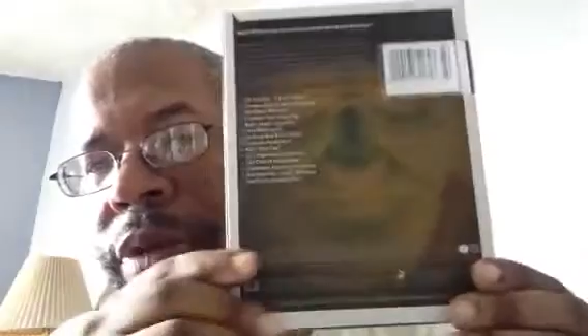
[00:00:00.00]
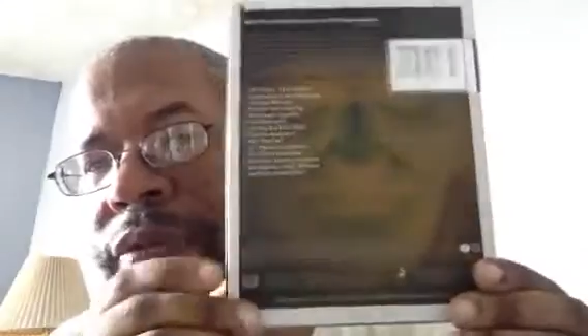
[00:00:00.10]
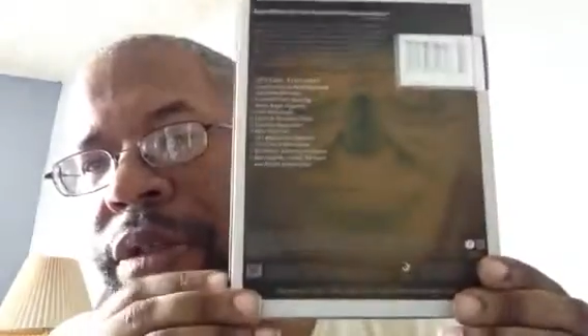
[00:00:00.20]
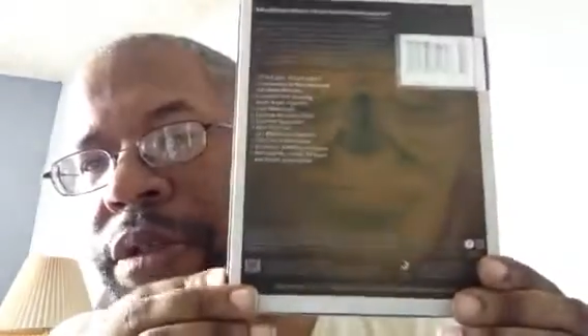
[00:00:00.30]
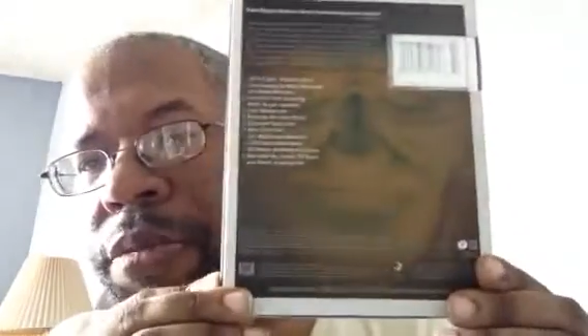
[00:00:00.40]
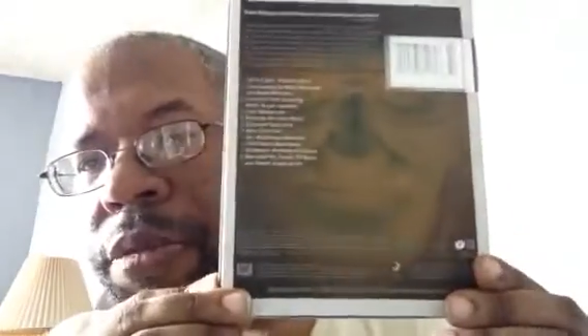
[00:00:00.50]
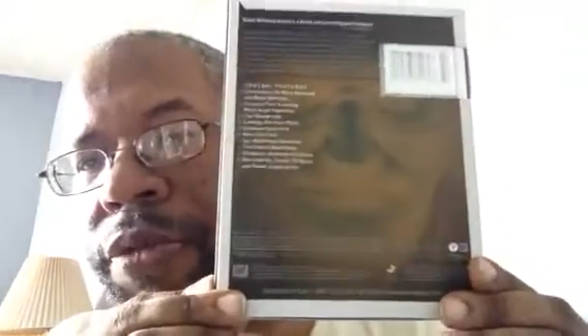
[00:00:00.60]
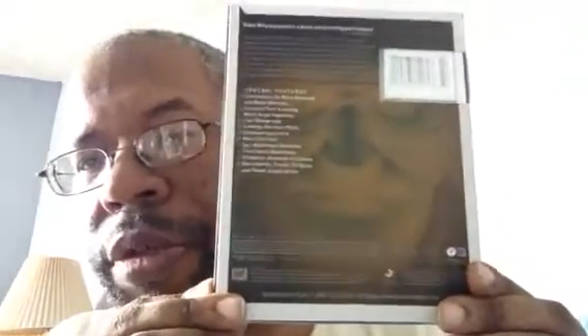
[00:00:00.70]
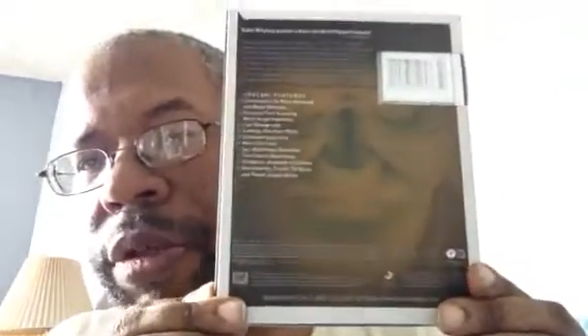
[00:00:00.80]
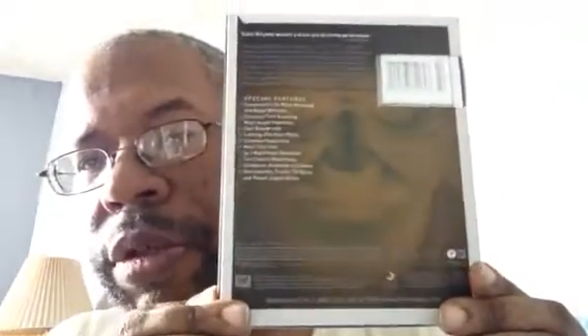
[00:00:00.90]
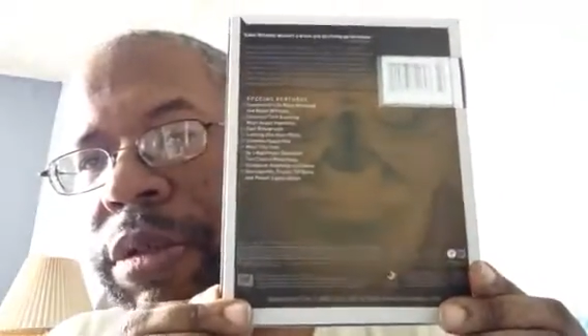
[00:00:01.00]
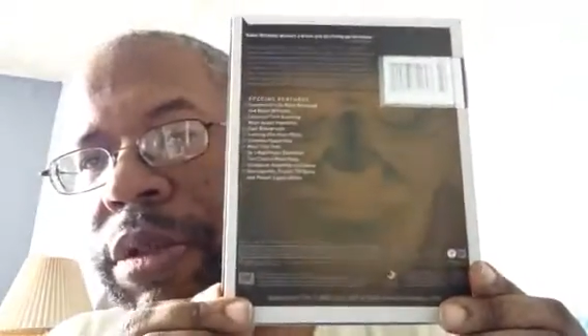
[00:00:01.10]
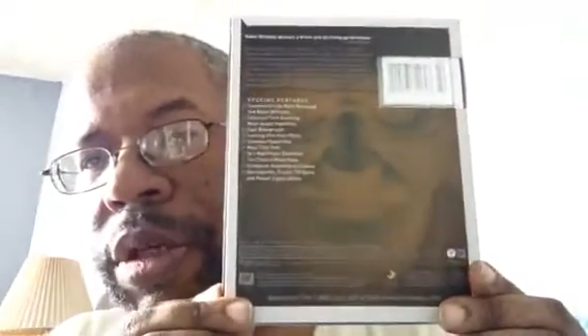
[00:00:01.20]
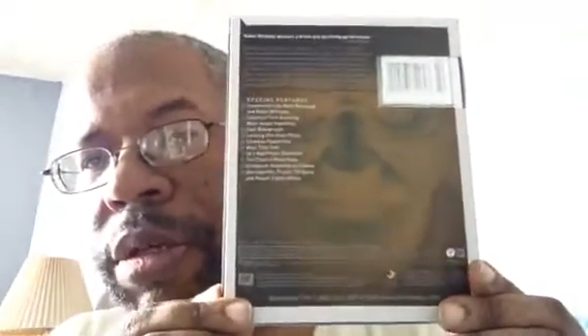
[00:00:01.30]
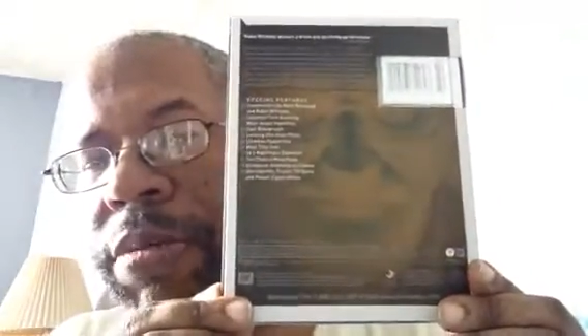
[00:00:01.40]
I haven't seen this movie in a long
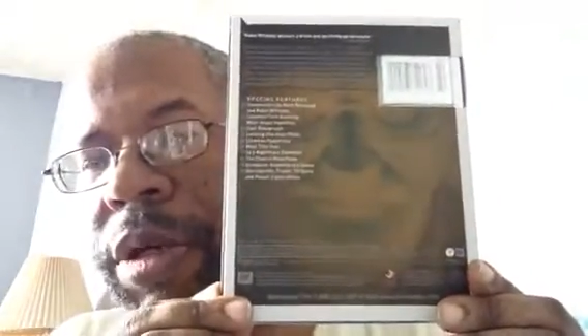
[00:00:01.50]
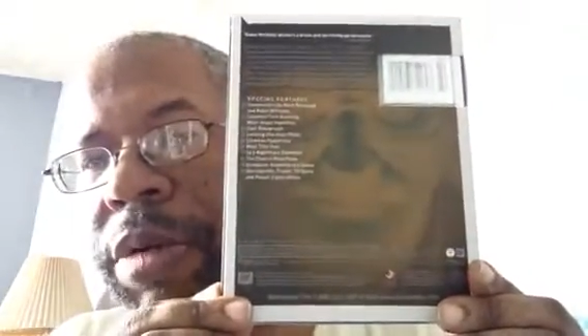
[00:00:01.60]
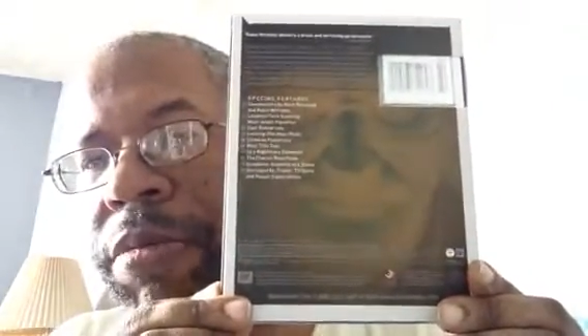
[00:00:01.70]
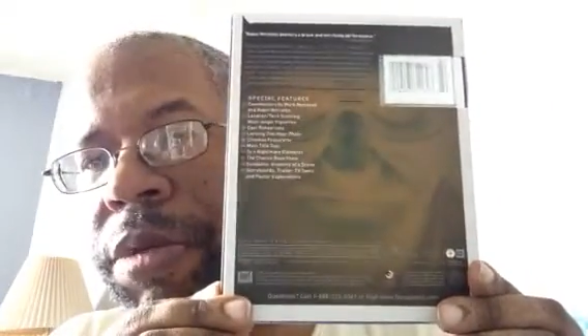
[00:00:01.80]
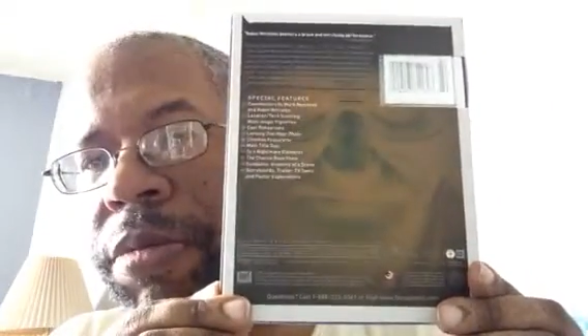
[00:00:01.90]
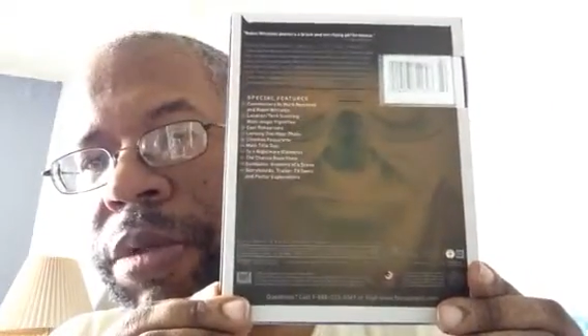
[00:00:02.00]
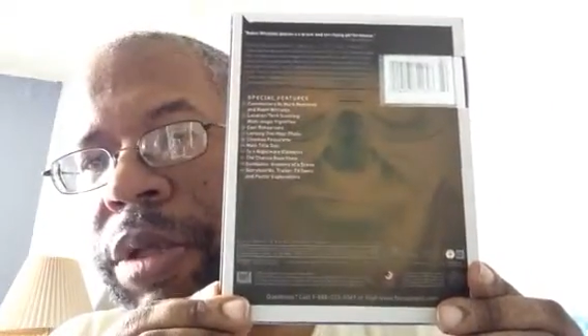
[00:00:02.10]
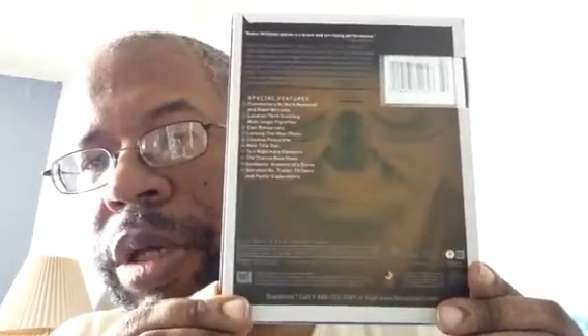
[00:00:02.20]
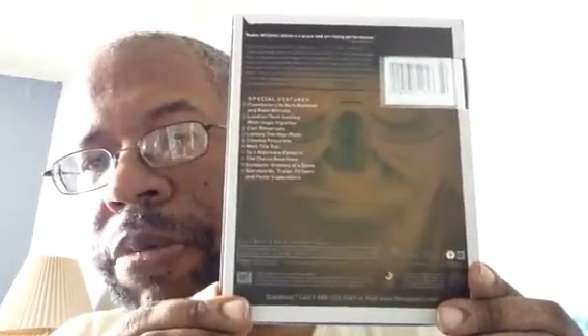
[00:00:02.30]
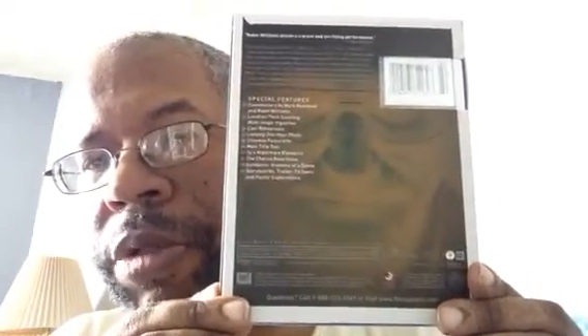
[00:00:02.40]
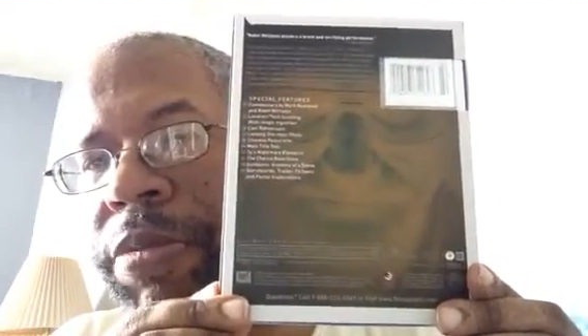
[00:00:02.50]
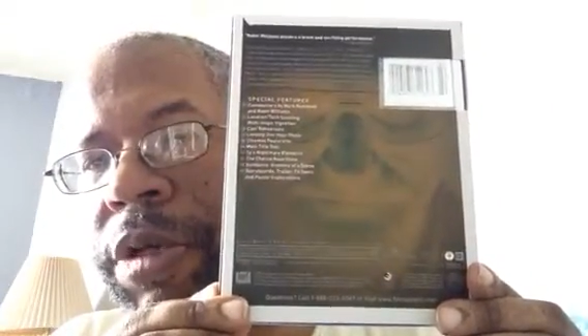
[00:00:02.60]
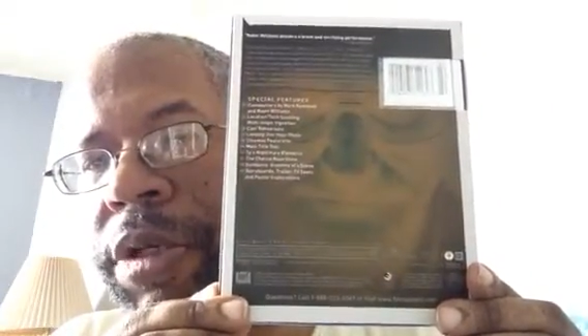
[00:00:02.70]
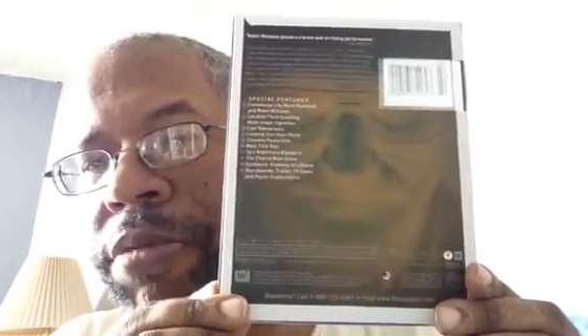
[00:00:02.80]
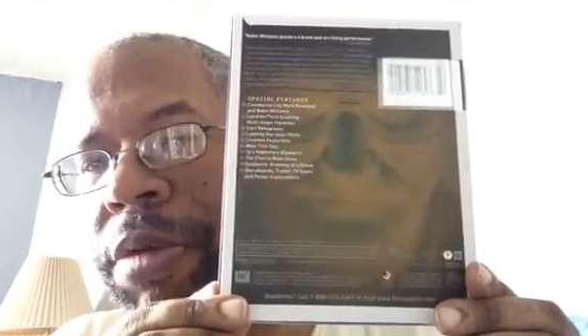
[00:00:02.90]
time, but I remember how much
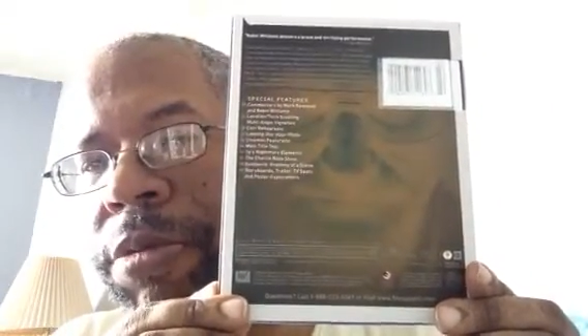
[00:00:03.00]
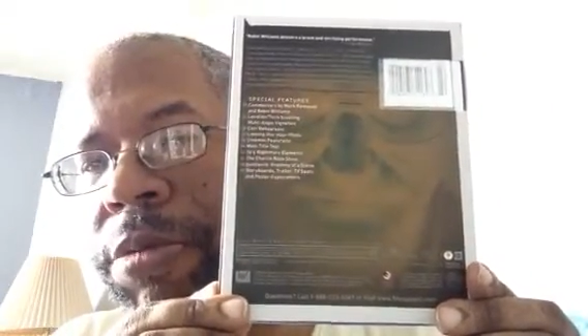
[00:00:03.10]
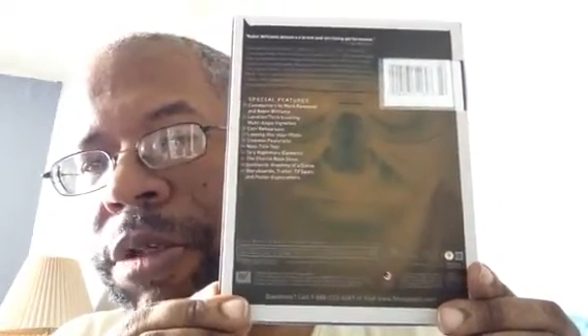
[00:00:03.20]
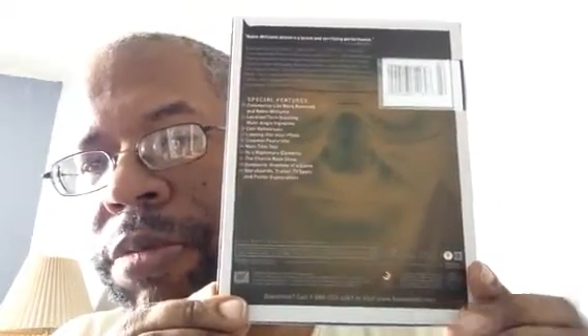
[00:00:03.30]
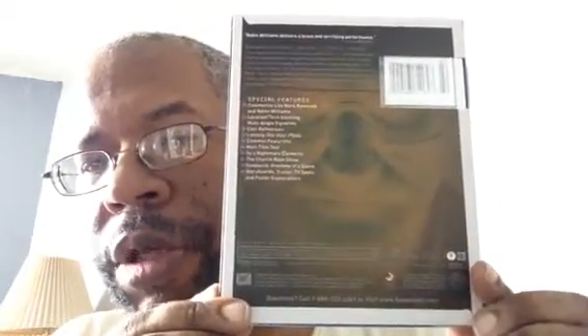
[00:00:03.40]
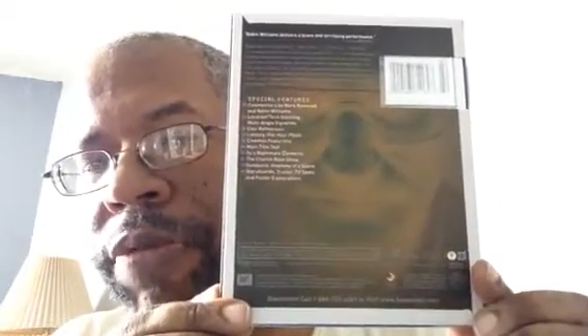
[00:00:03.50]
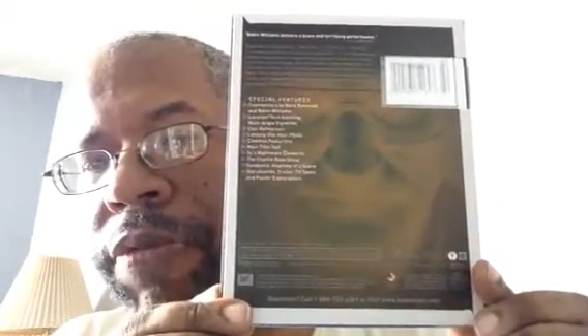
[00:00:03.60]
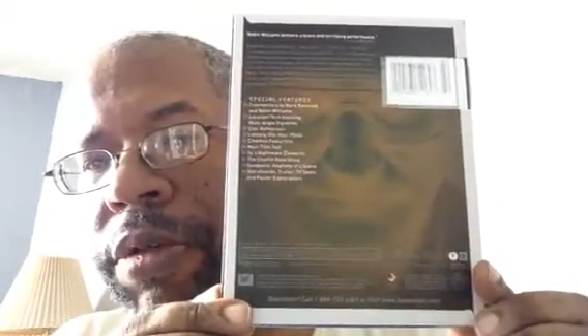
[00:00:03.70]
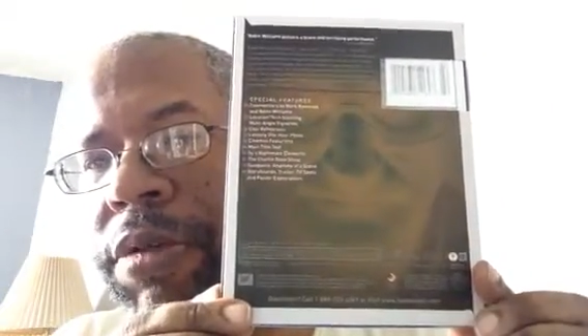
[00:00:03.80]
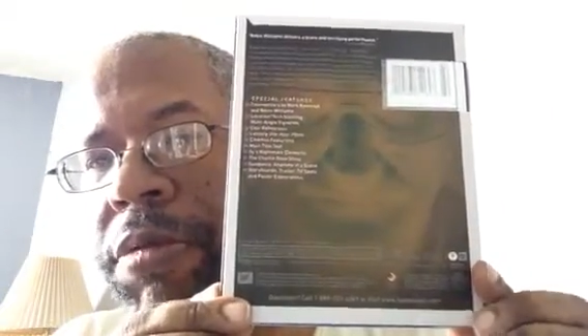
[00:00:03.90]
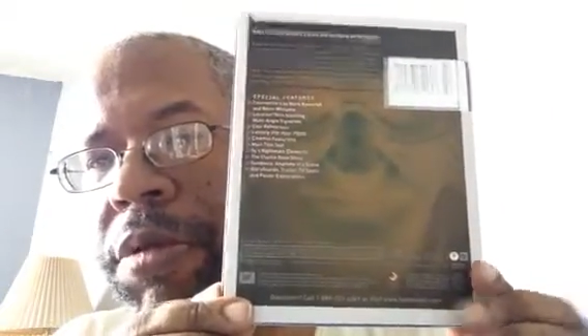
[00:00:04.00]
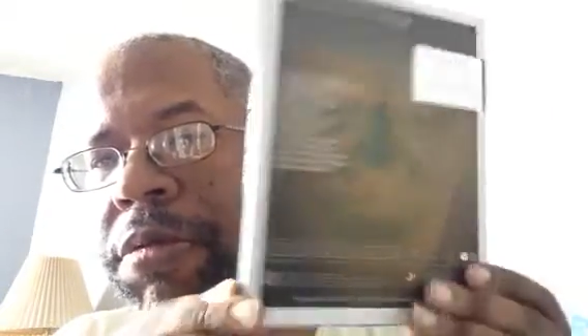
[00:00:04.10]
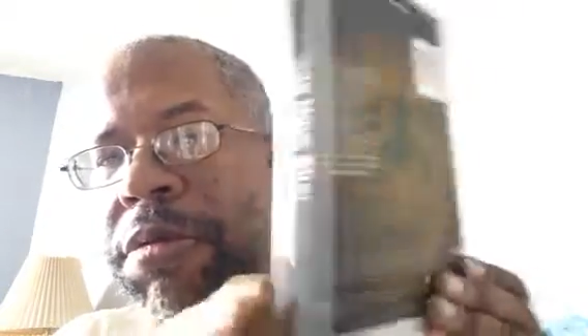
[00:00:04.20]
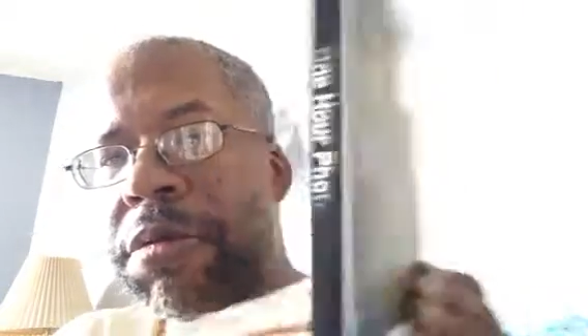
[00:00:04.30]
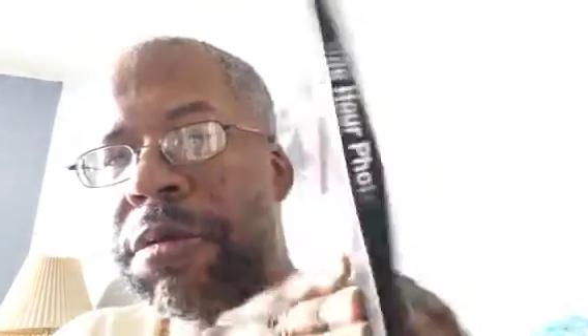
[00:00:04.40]
praise Robin Williams got for this role